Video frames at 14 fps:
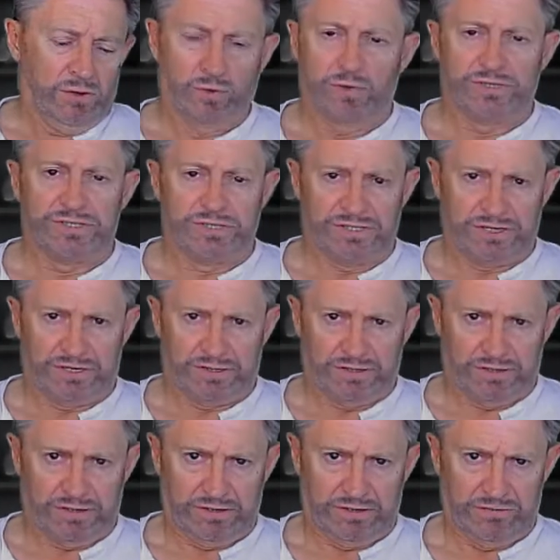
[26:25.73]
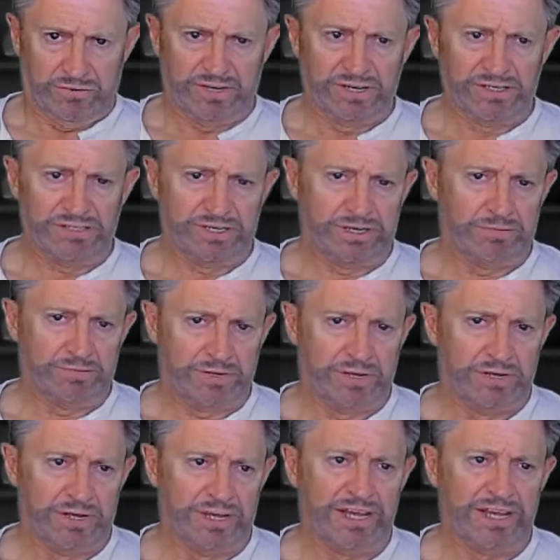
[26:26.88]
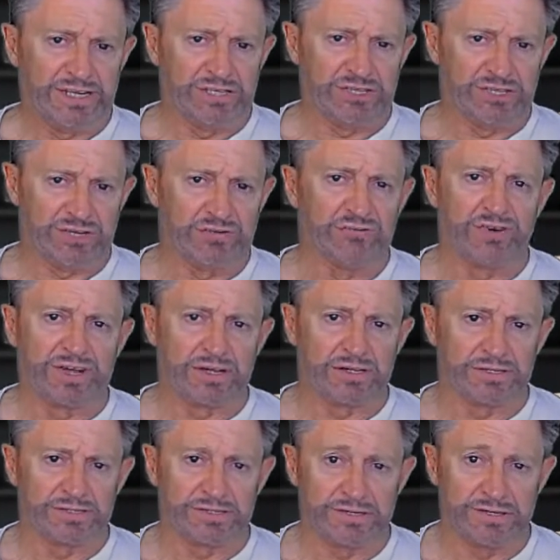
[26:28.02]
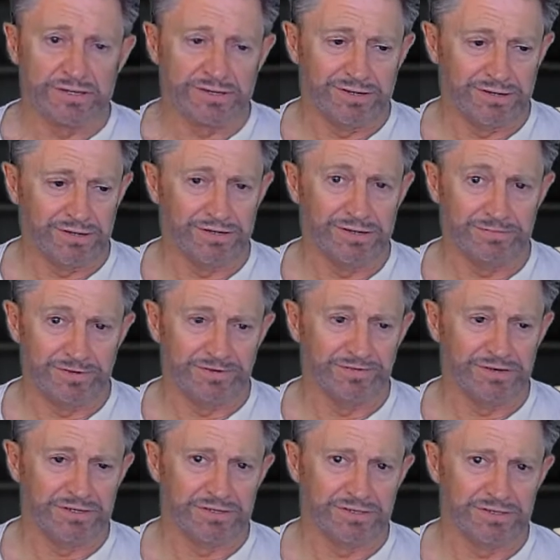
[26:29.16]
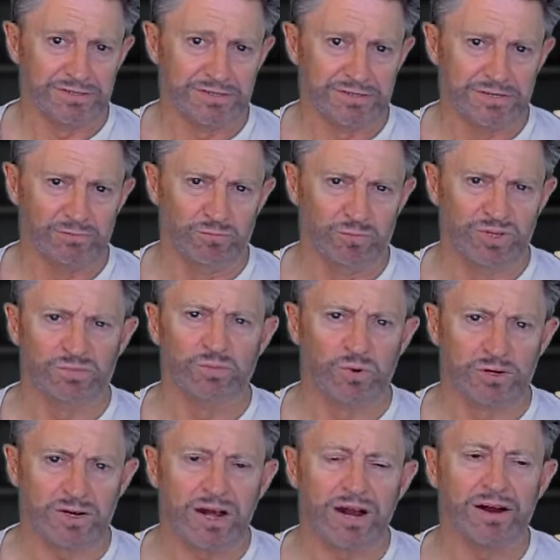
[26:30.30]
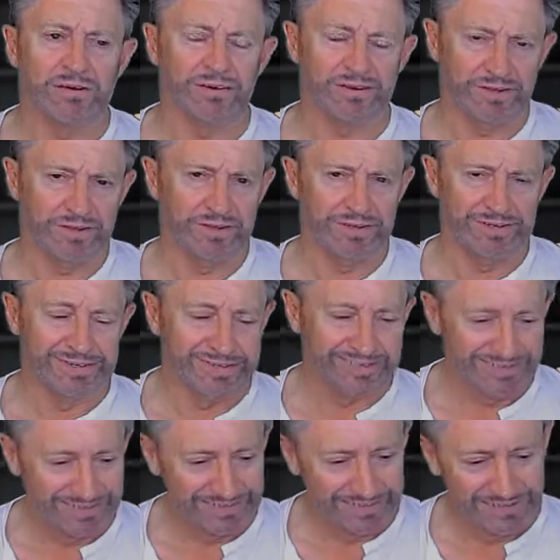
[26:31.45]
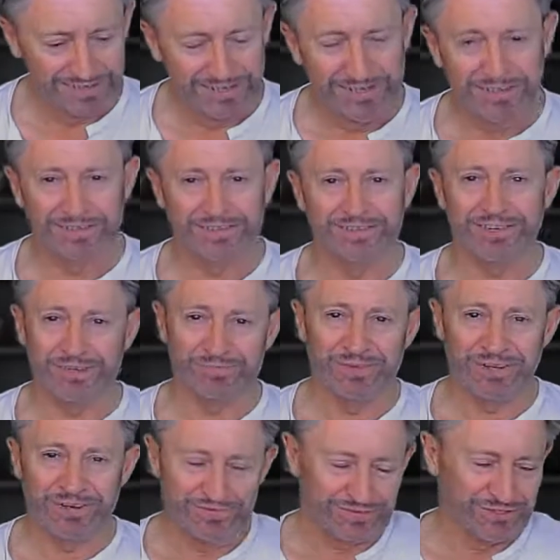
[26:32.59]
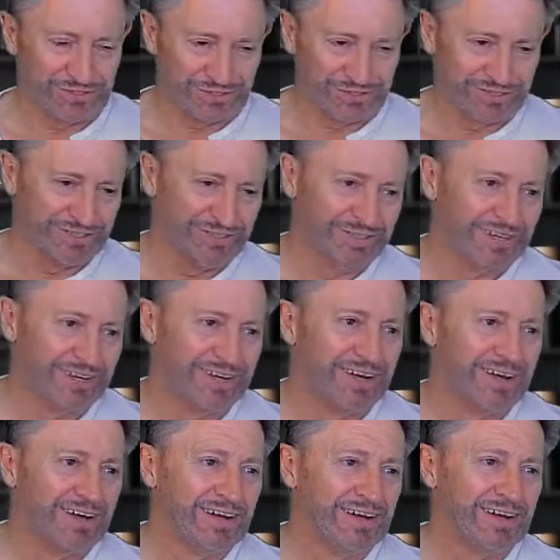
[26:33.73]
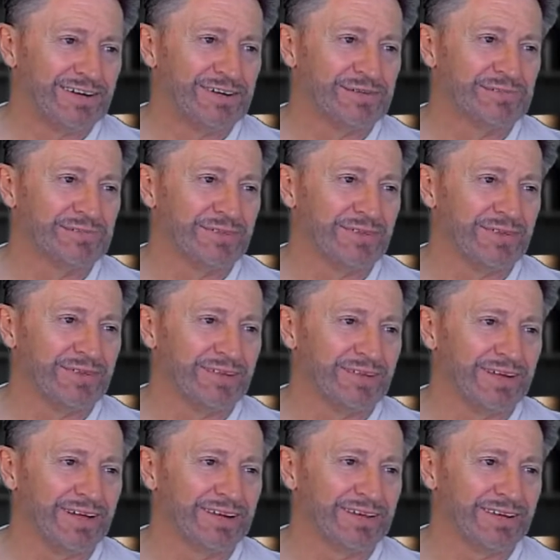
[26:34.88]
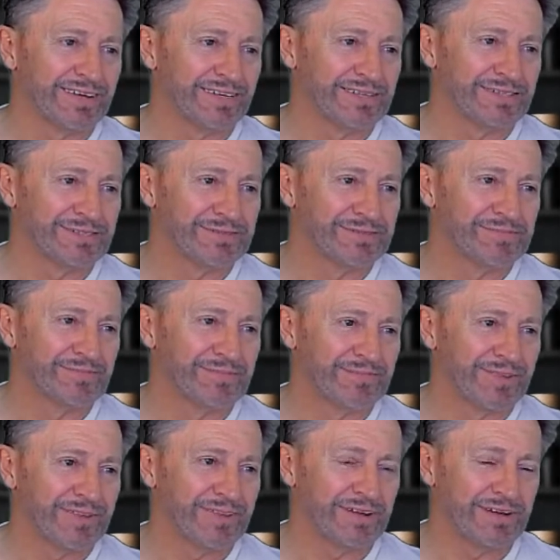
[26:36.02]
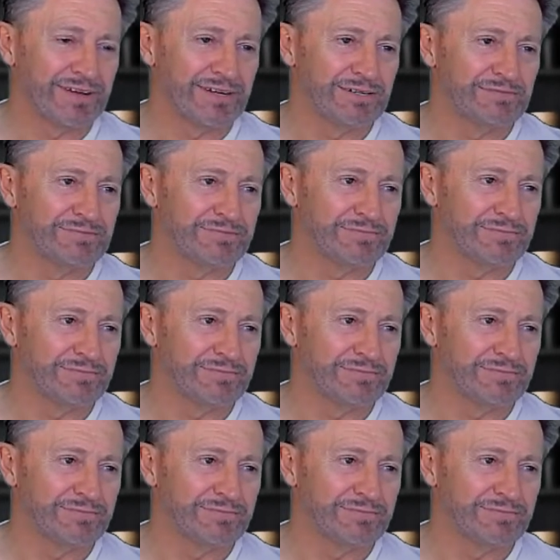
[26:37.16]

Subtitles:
Who wants to see the really deep aged wrinkles on my face with more clarity? Not me, for sure. In any case, the